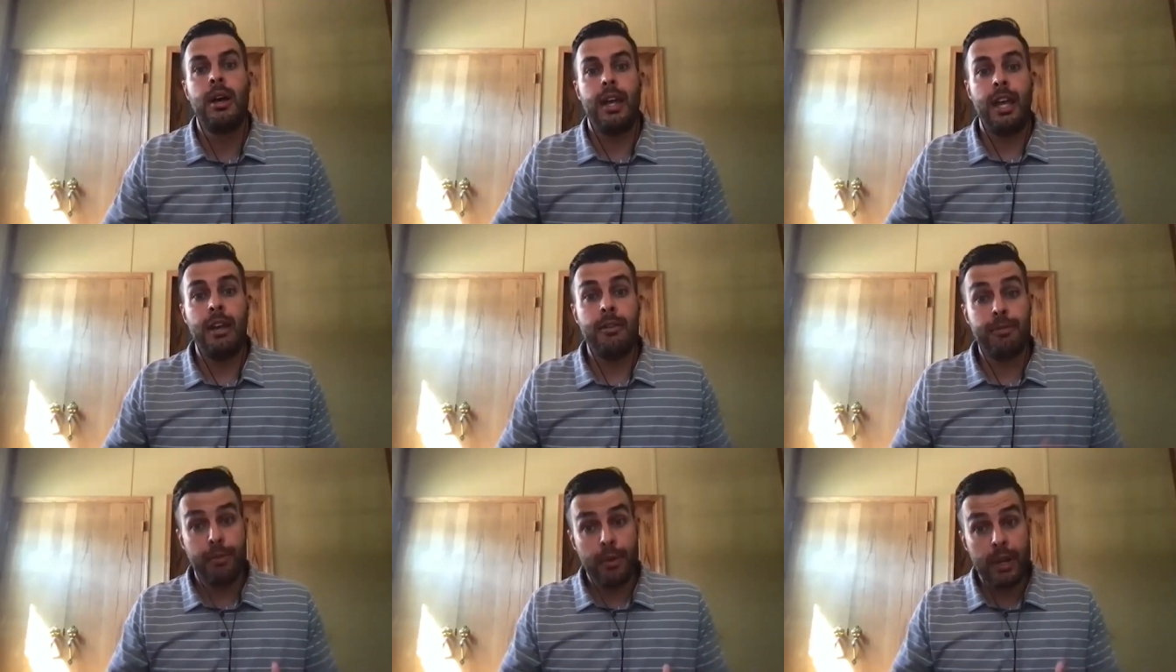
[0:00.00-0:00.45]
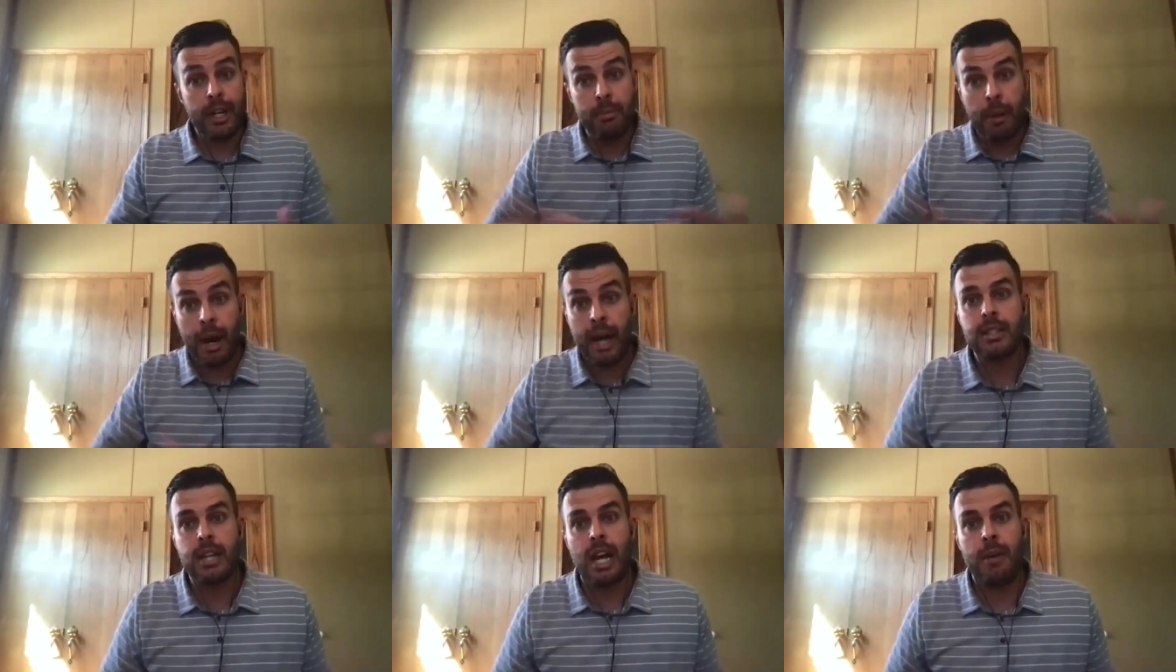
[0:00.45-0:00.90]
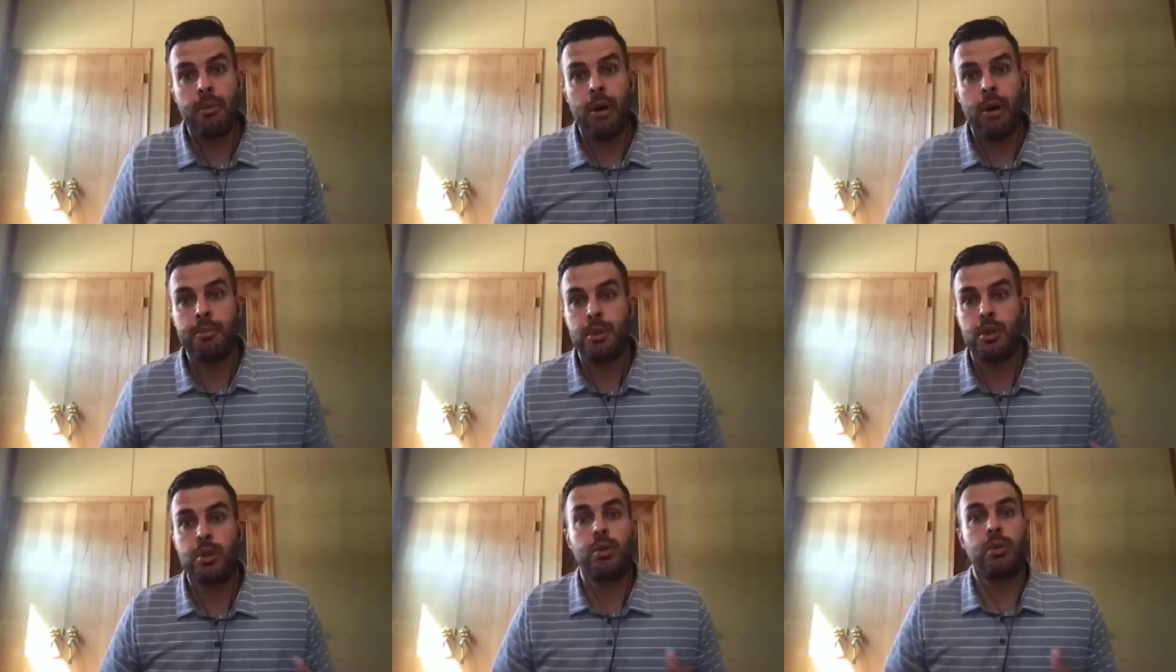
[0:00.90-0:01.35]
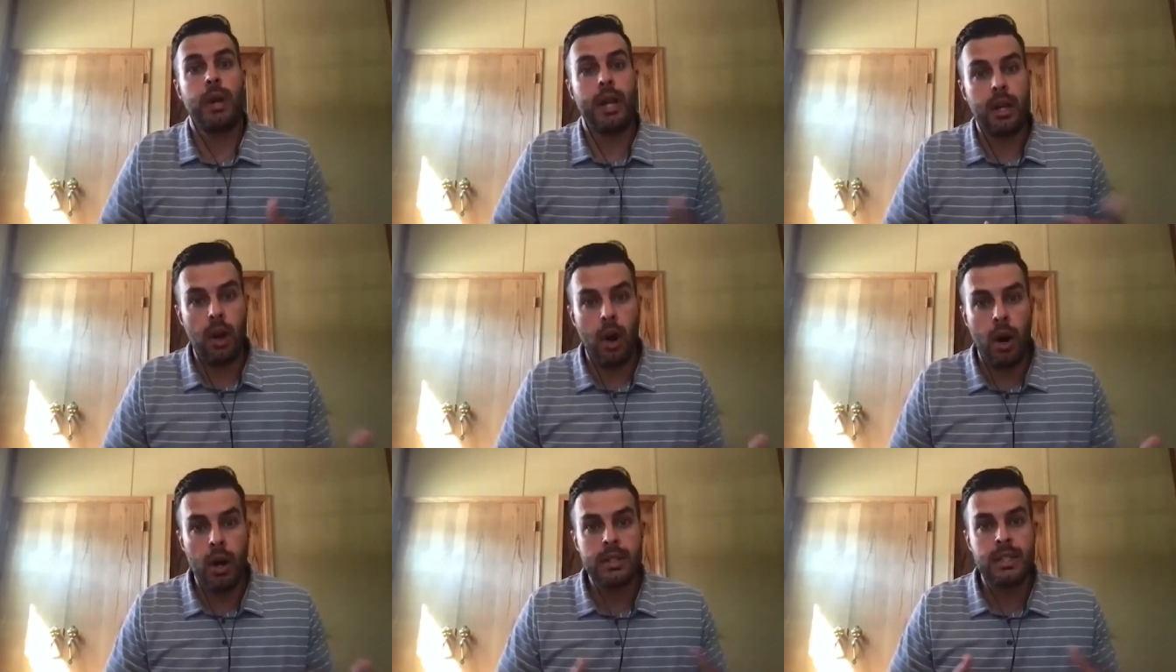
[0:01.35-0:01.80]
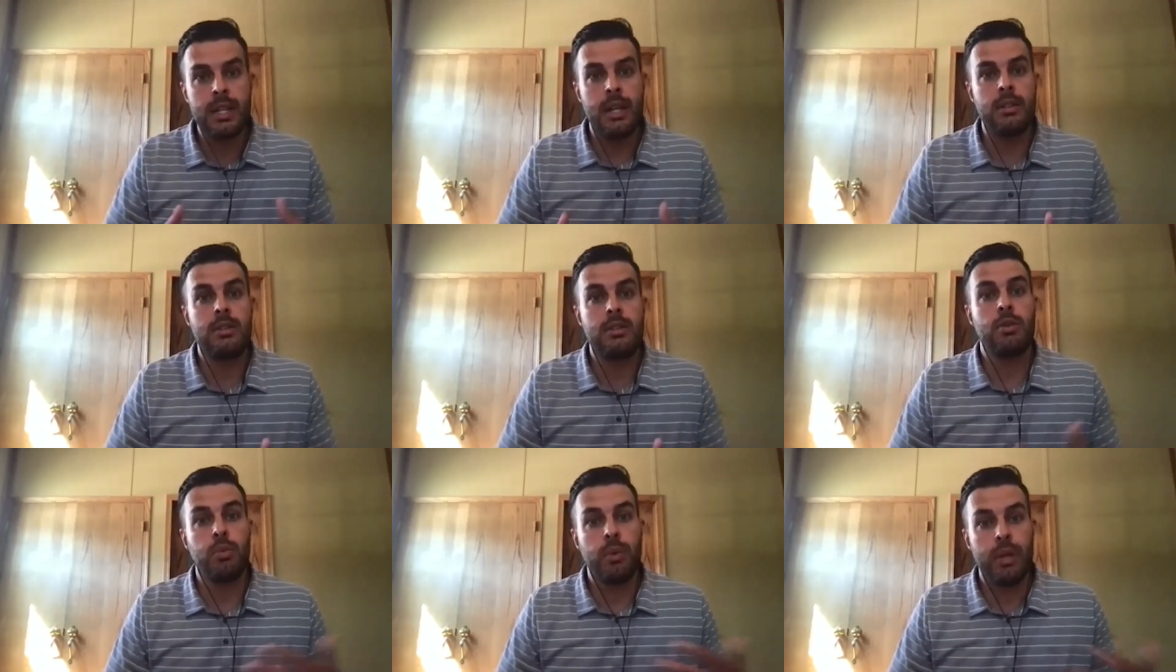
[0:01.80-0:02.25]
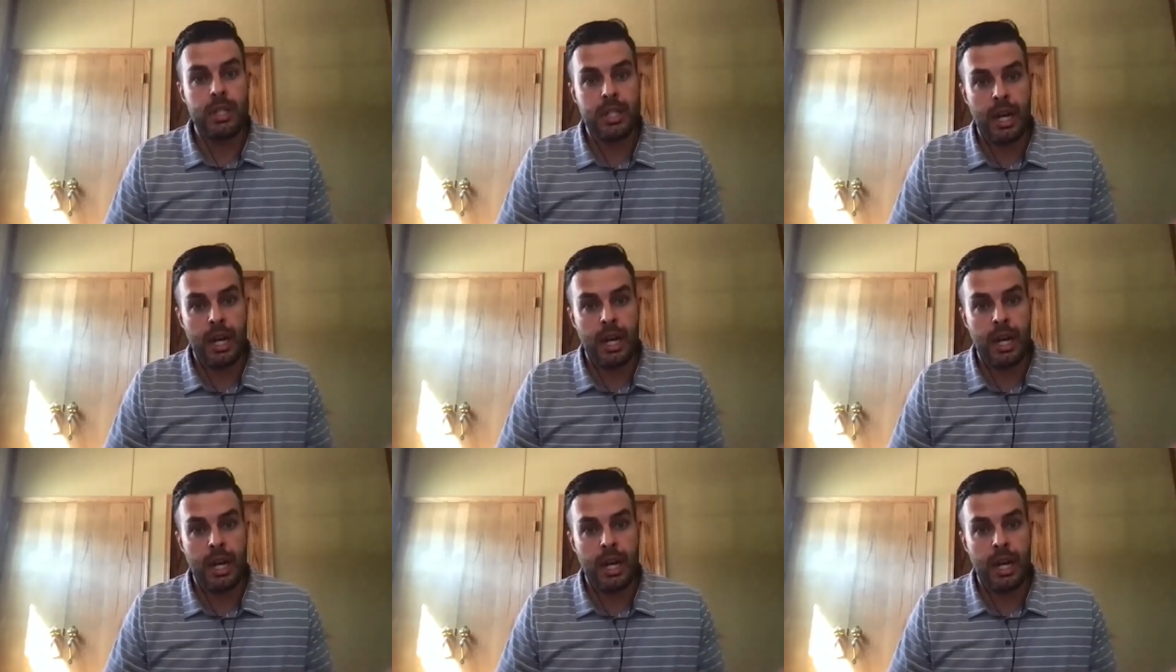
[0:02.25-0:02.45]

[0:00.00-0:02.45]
it freed my time up to create content to reach